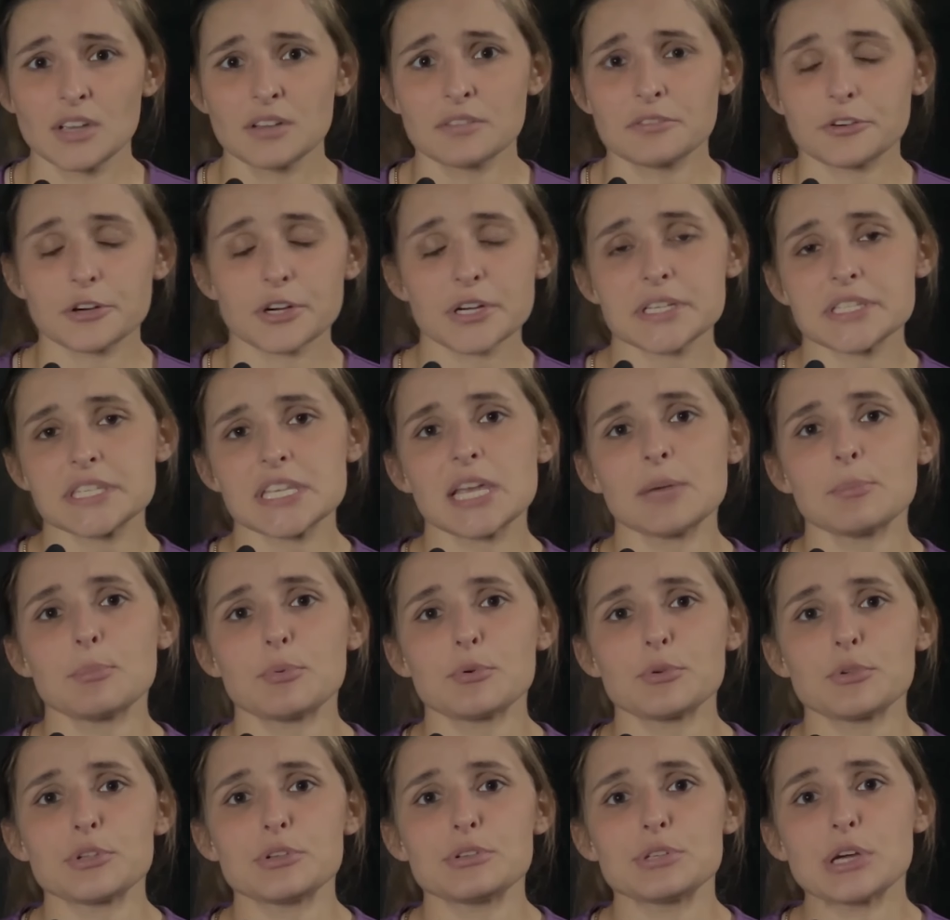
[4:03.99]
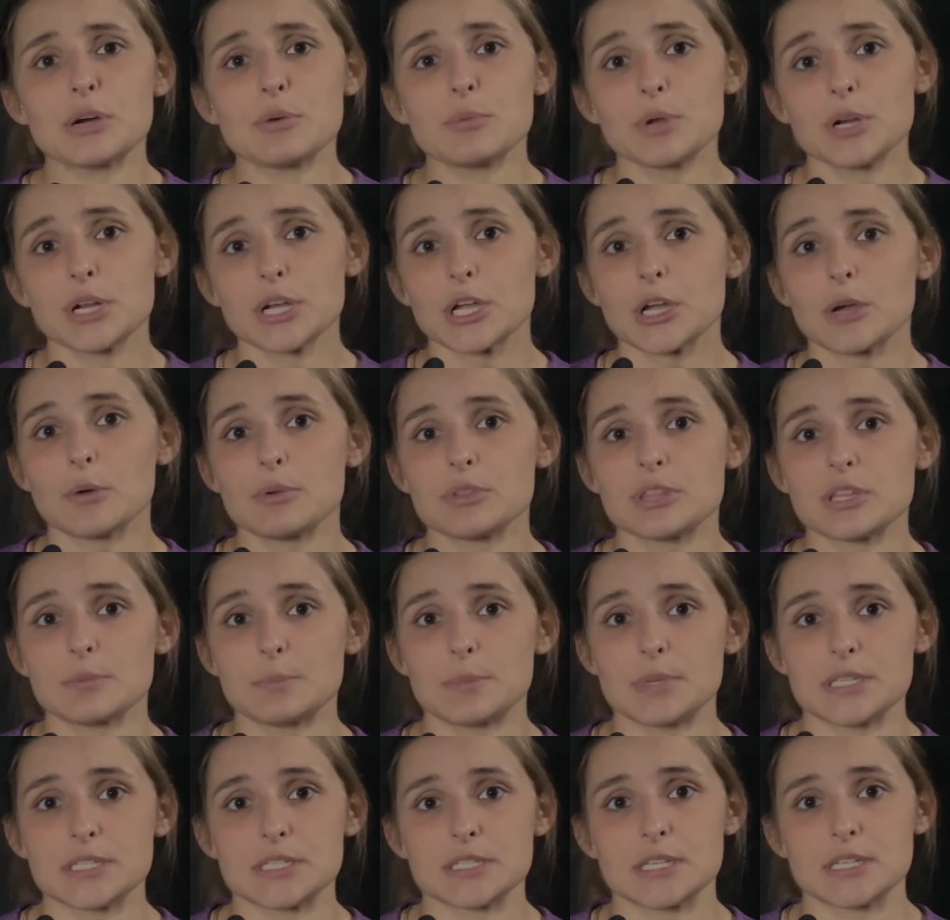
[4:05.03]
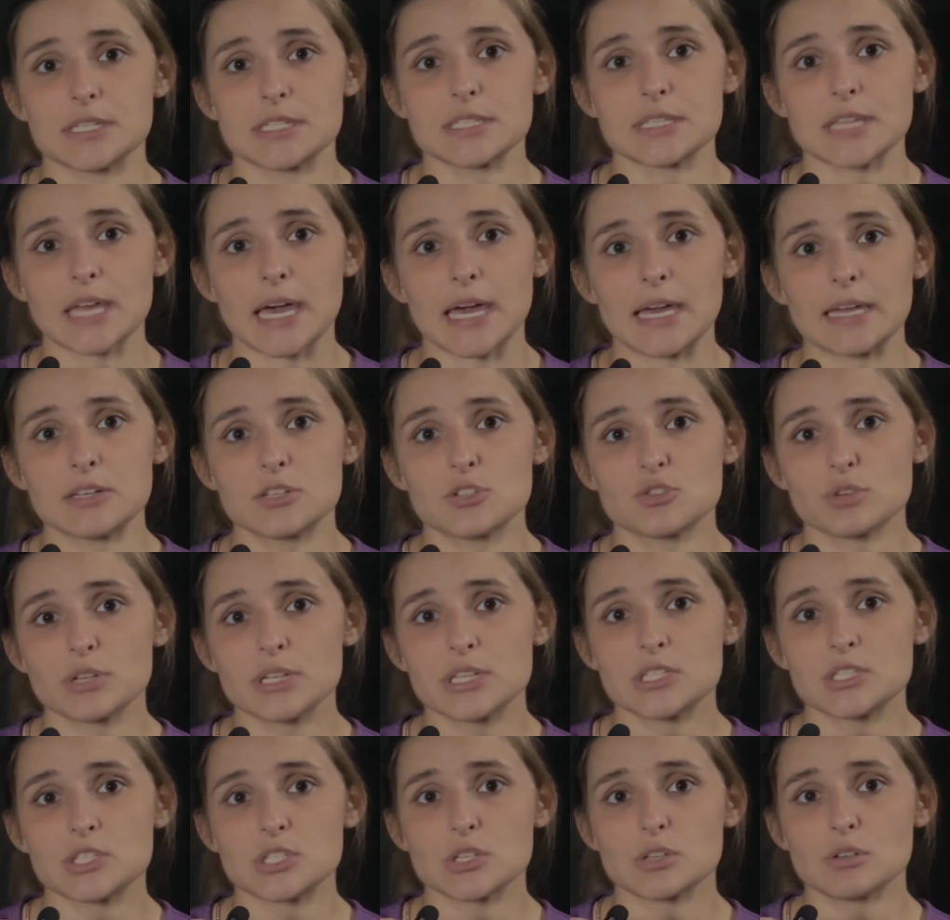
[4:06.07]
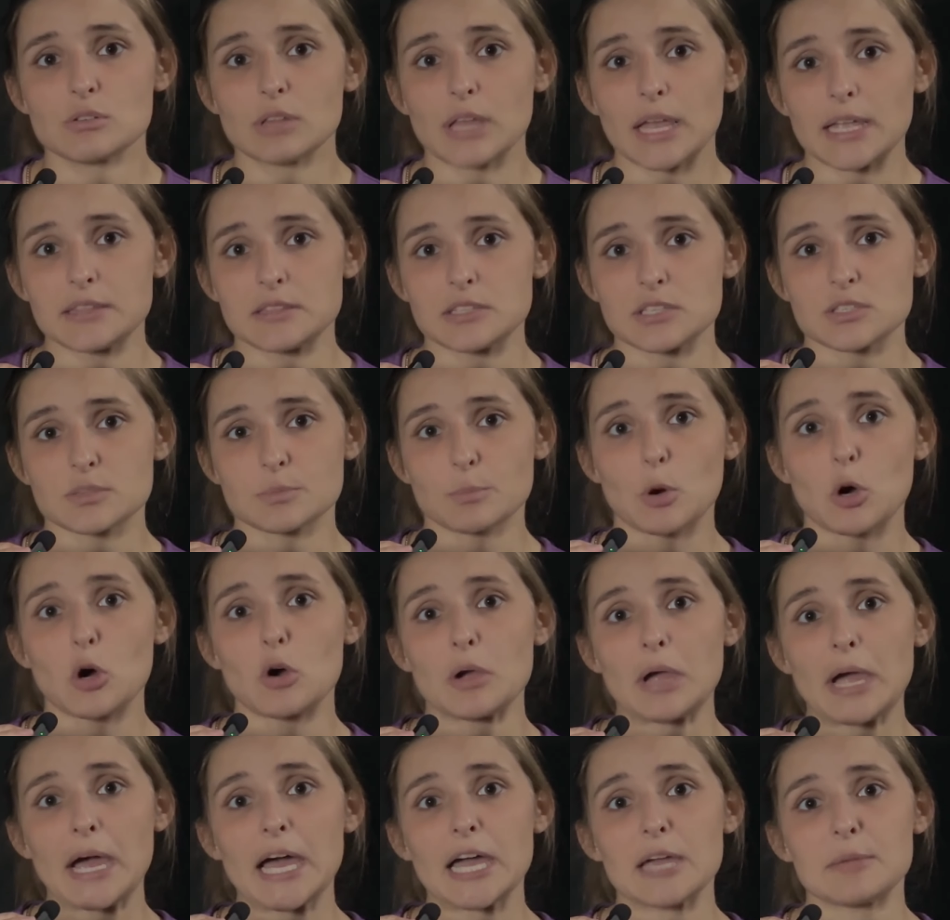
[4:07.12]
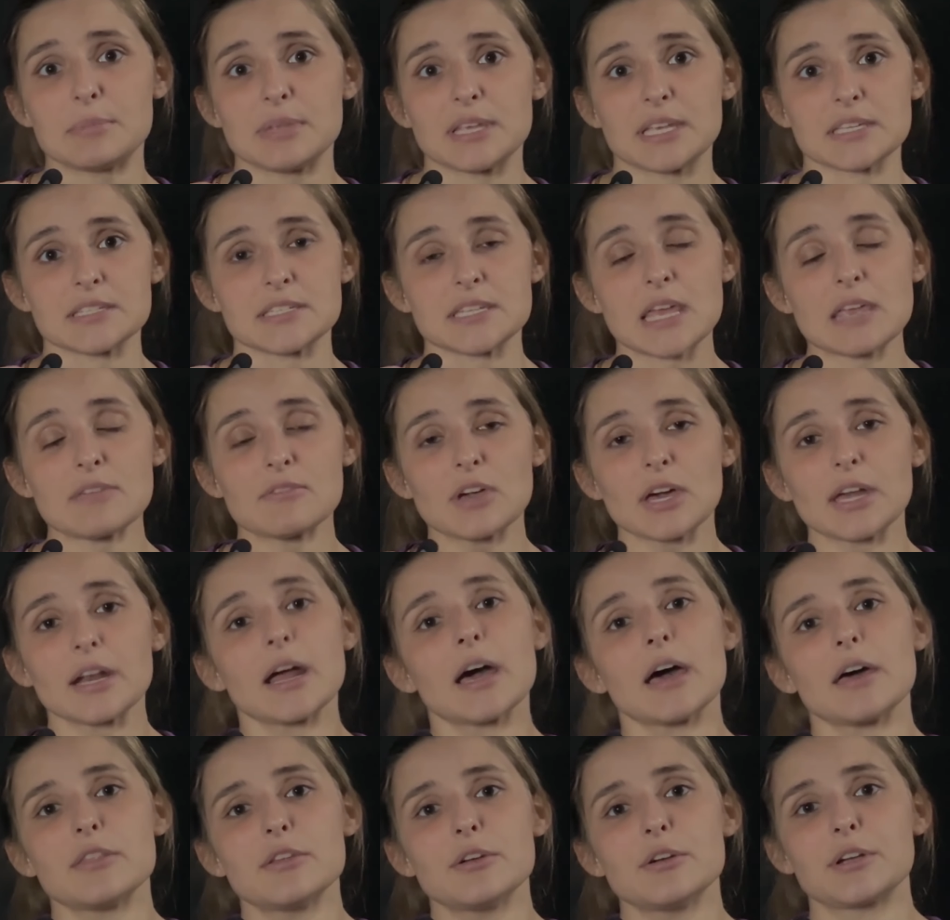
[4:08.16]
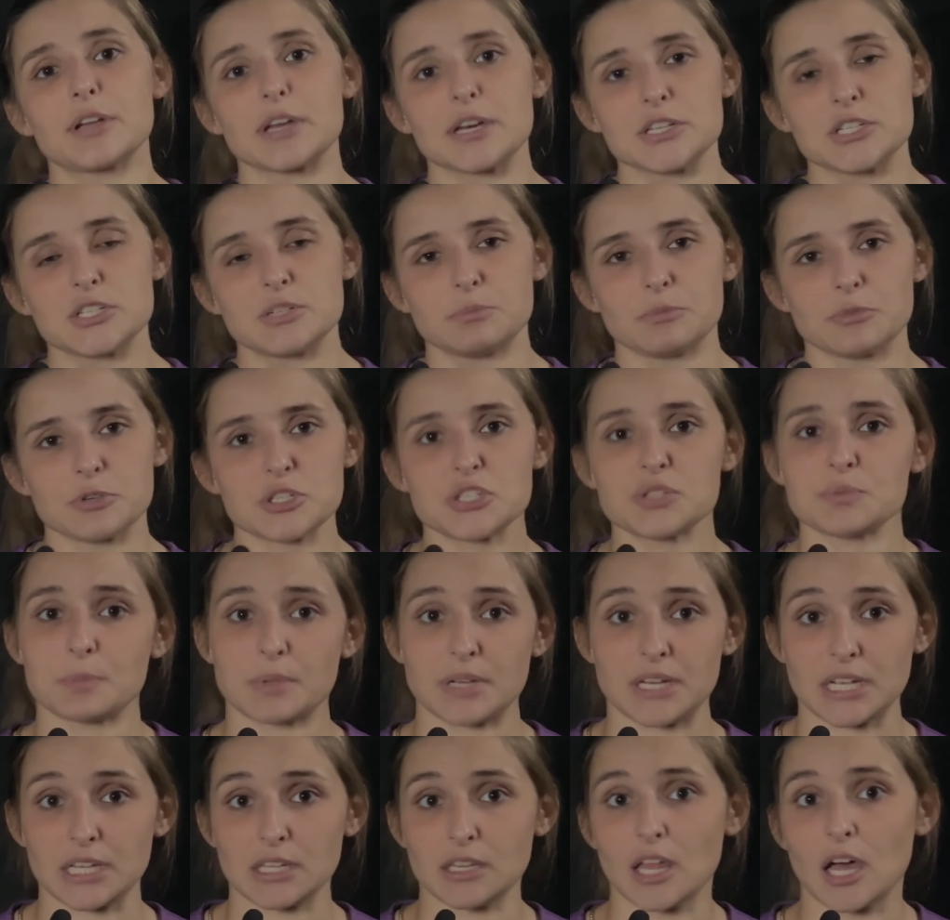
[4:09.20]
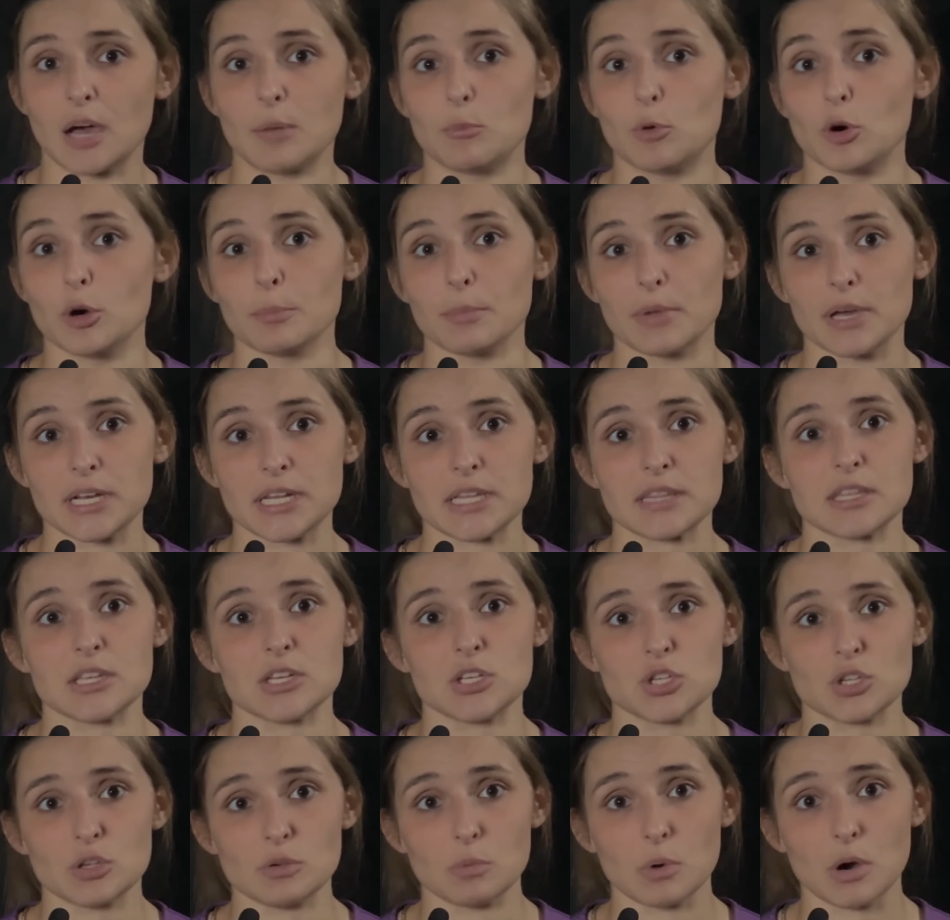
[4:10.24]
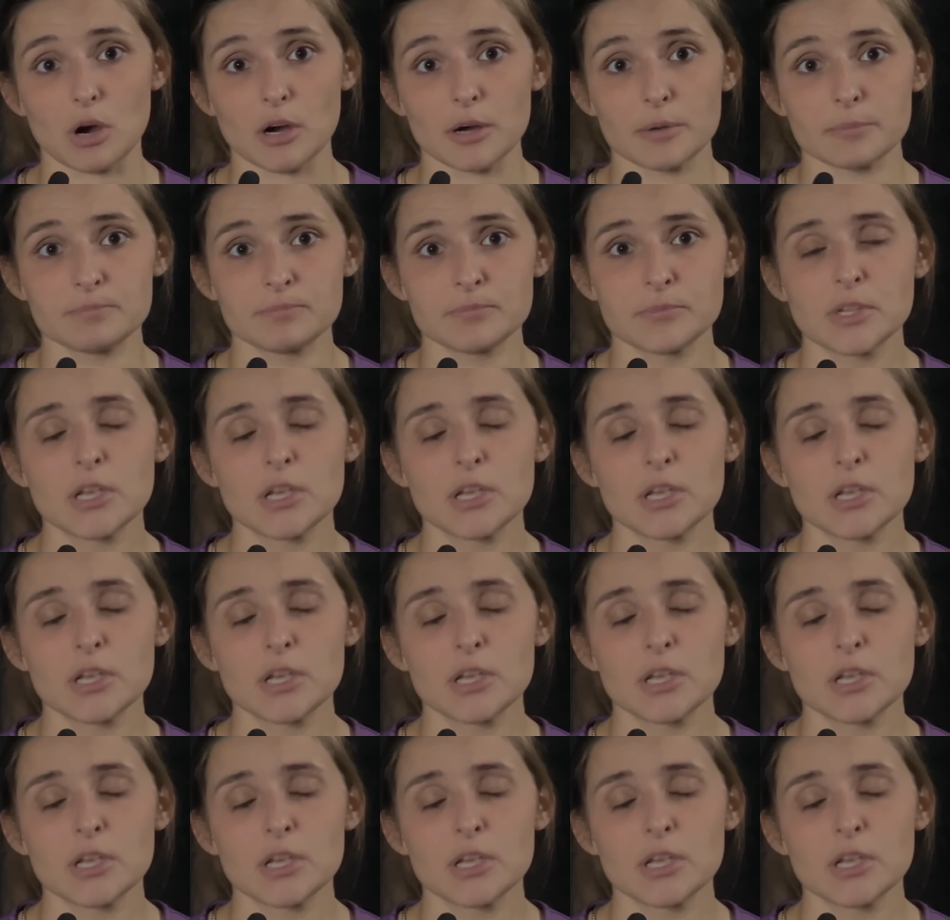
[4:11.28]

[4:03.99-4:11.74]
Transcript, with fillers: For example, you don't want to go with a business that treats you like the small guy because they've got other customers spending a lot more money than you are.